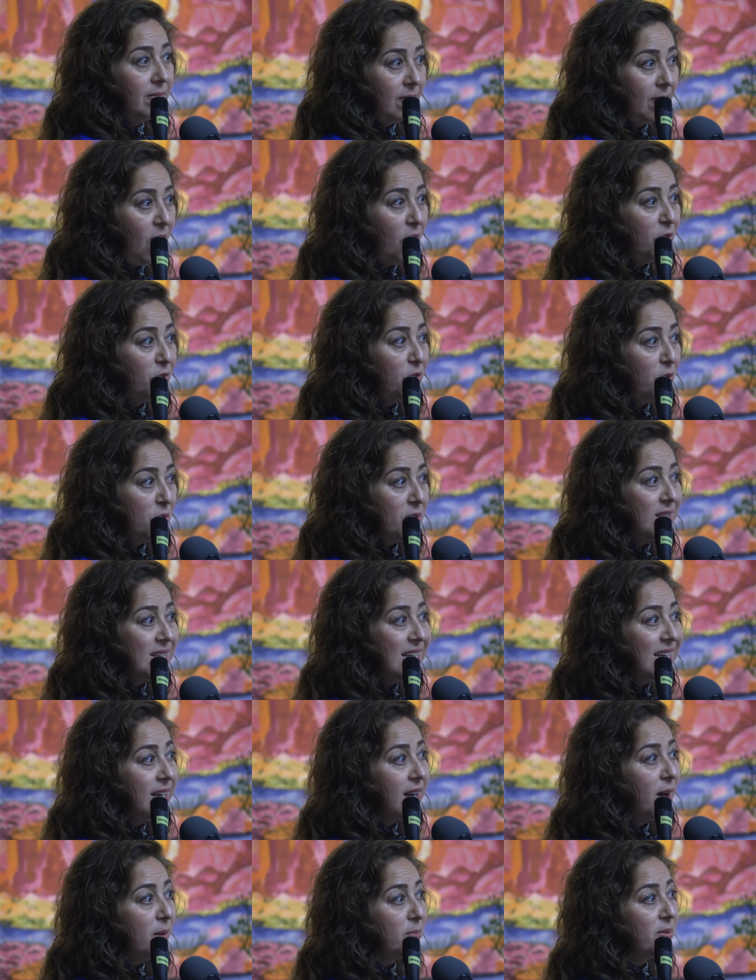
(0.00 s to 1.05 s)
also the
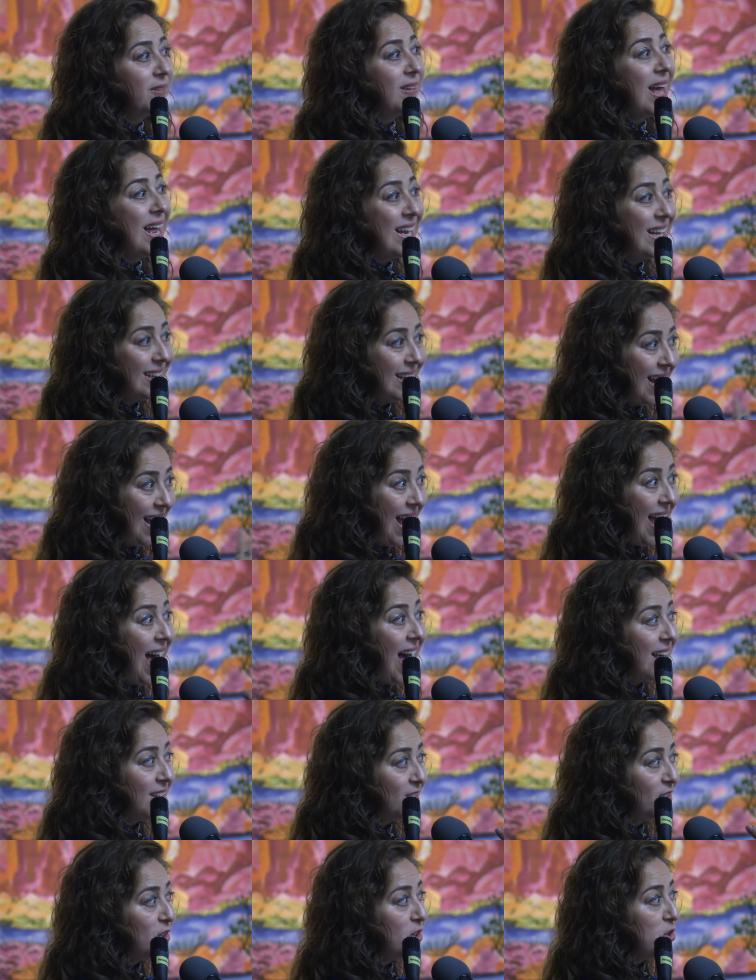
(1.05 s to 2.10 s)
teacups, and it
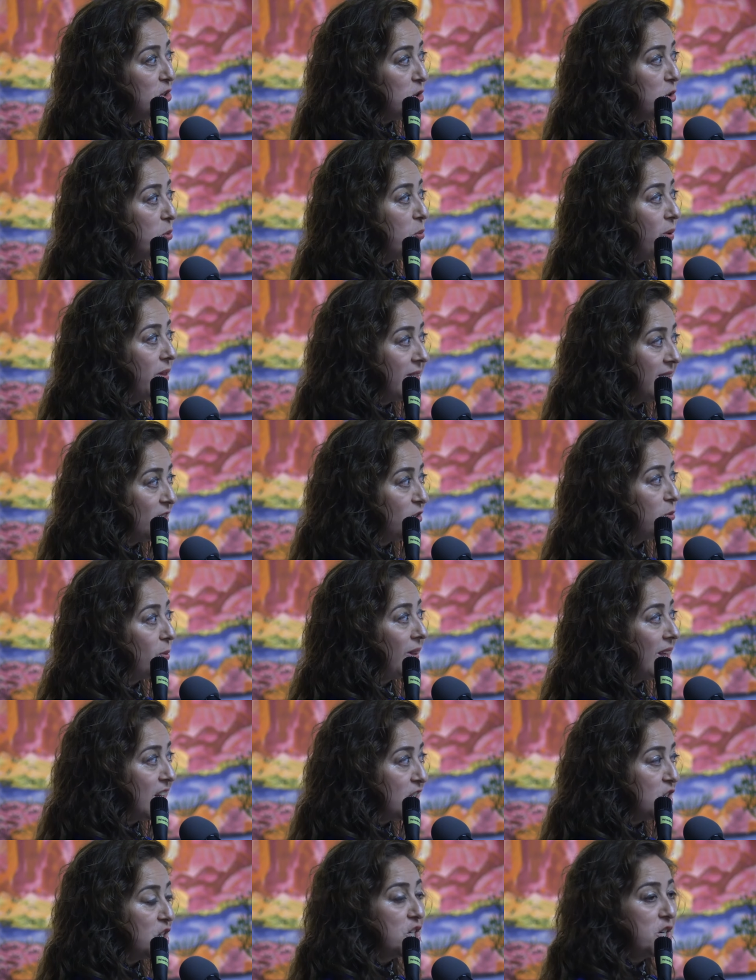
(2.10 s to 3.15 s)
has to do with this
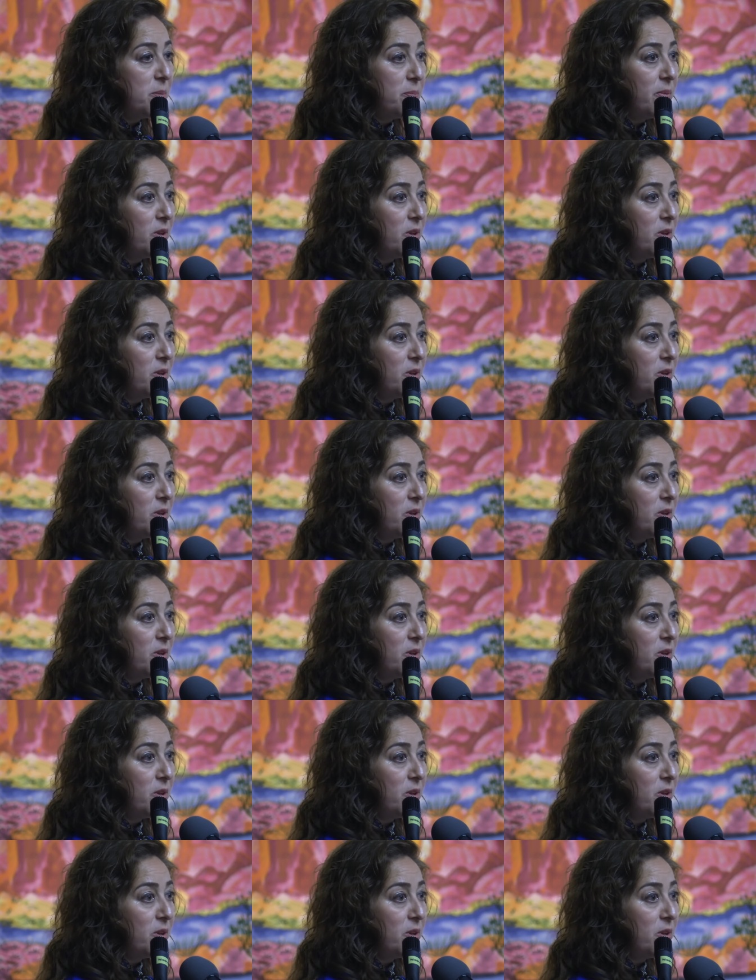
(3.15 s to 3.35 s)
relationship